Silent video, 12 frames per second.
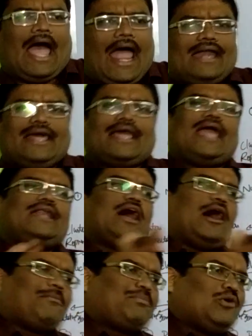and again
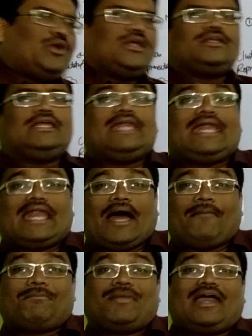uploading in an
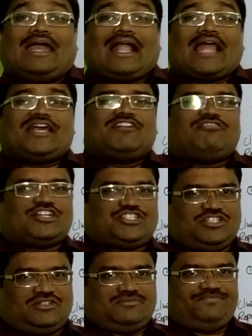upgraded
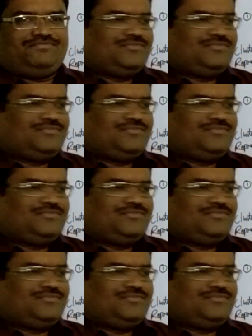version.